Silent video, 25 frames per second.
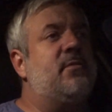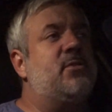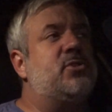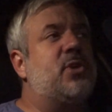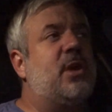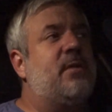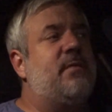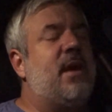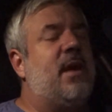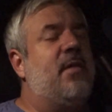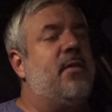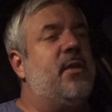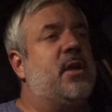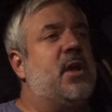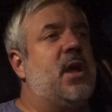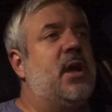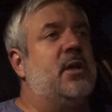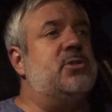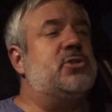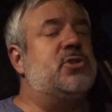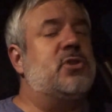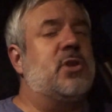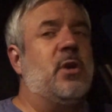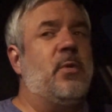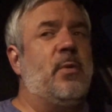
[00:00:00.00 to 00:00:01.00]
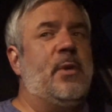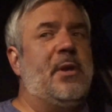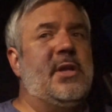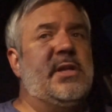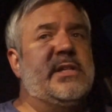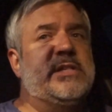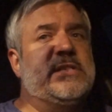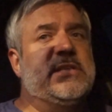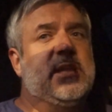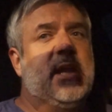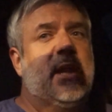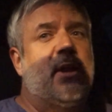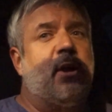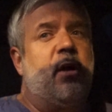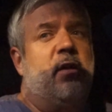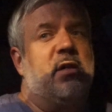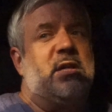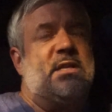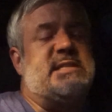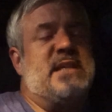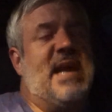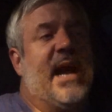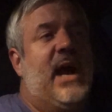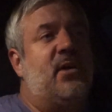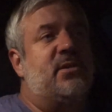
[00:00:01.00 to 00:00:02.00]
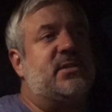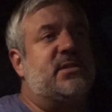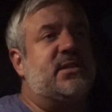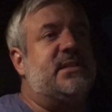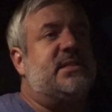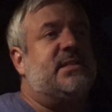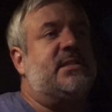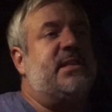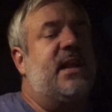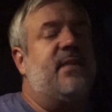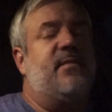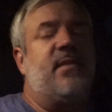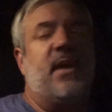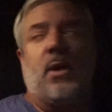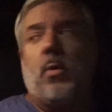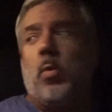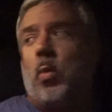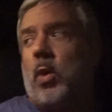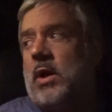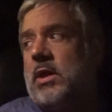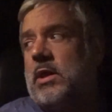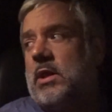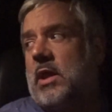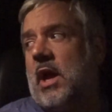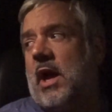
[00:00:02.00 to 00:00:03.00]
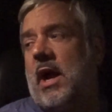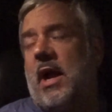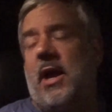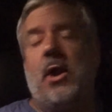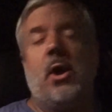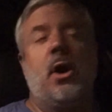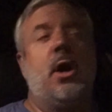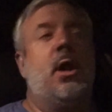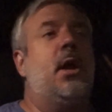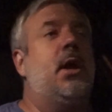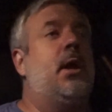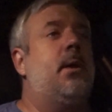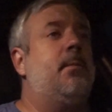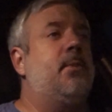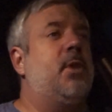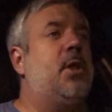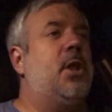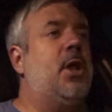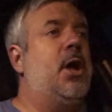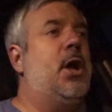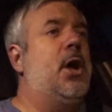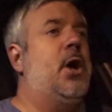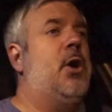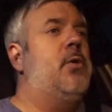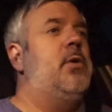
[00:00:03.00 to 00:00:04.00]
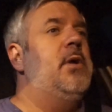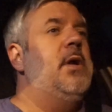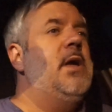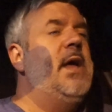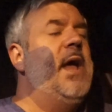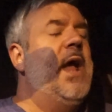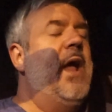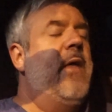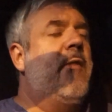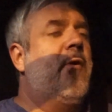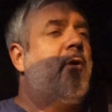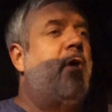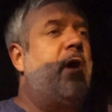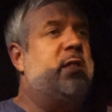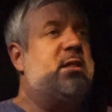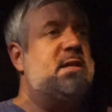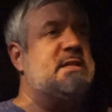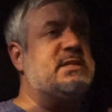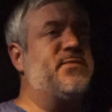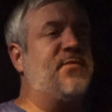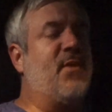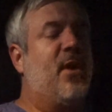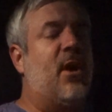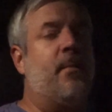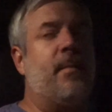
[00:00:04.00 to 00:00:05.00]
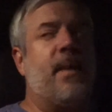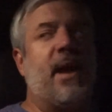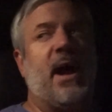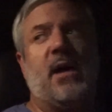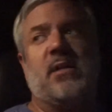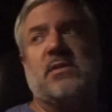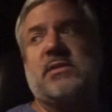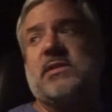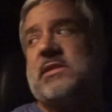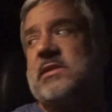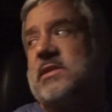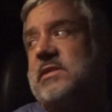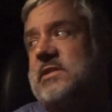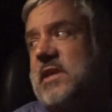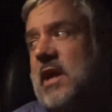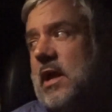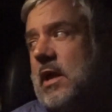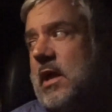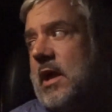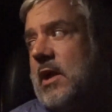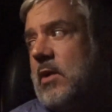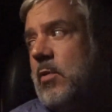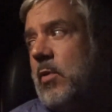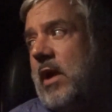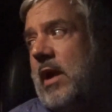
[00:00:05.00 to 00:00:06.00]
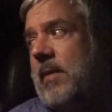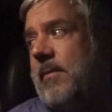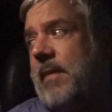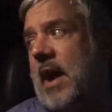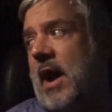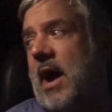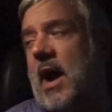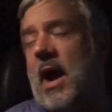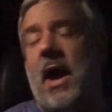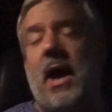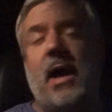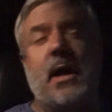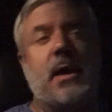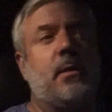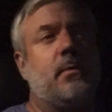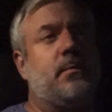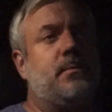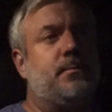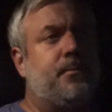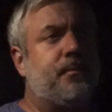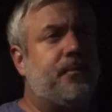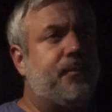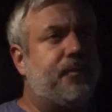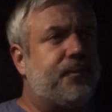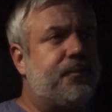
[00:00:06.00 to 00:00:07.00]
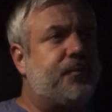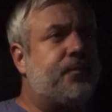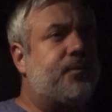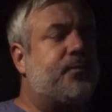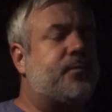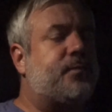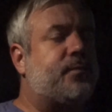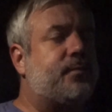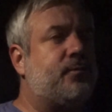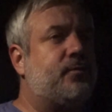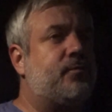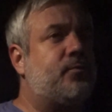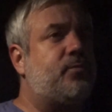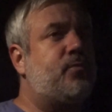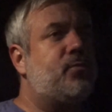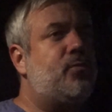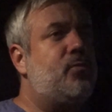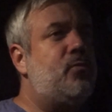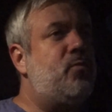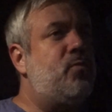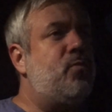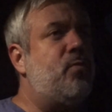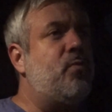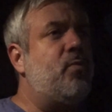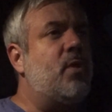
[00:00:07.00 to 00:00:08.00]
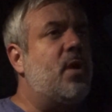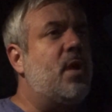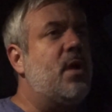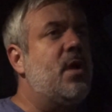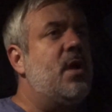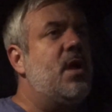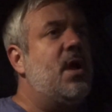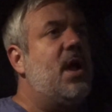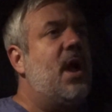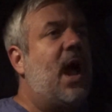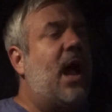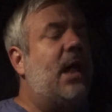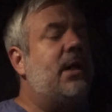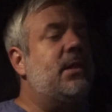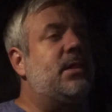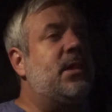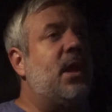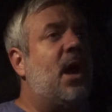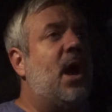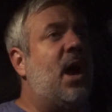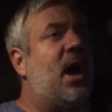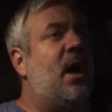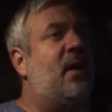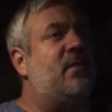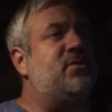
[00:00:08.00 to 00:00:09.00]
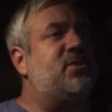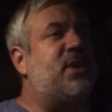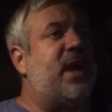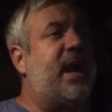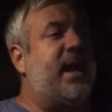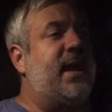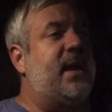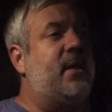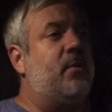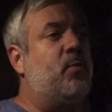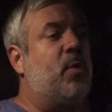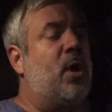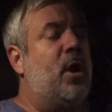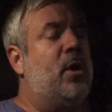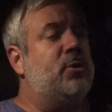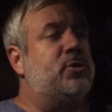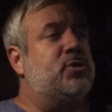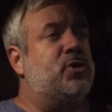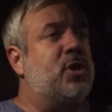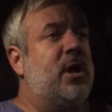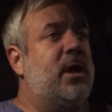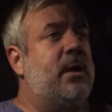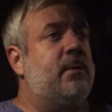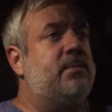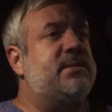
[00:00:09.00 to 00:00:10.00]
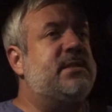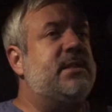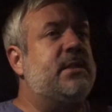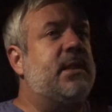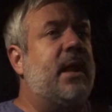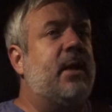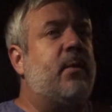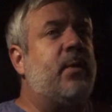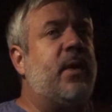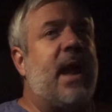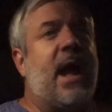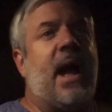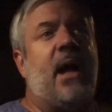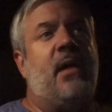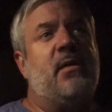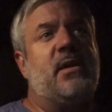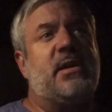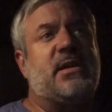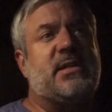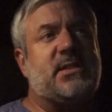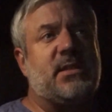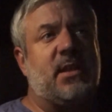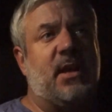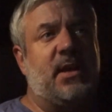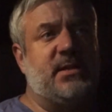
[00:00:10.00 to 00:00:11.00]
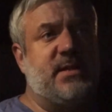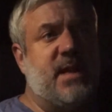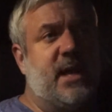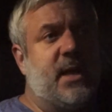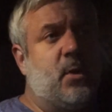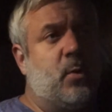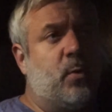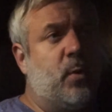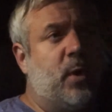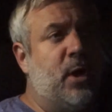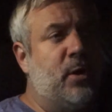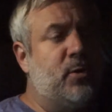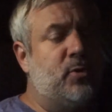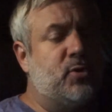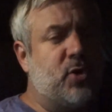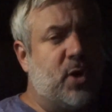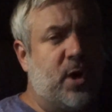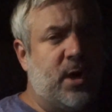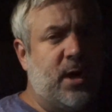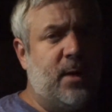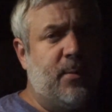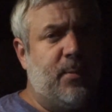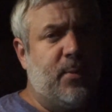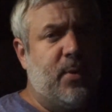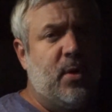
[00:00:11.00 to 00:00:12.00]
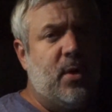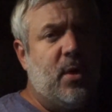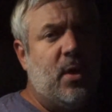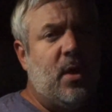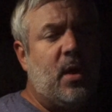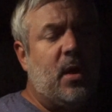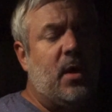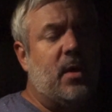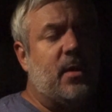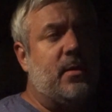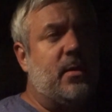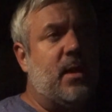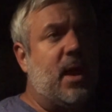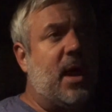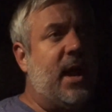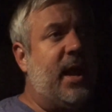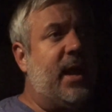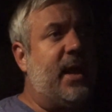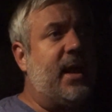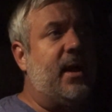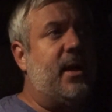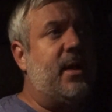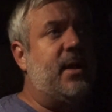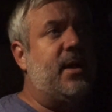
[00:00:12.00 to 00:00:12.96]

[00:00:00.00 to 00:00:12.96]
Drive out in the country when you see like all these houses and they have like one light on them, you know, they're like these farmhouses set like way back. I love taking road trips, and like when Alex and I take a road trip, like,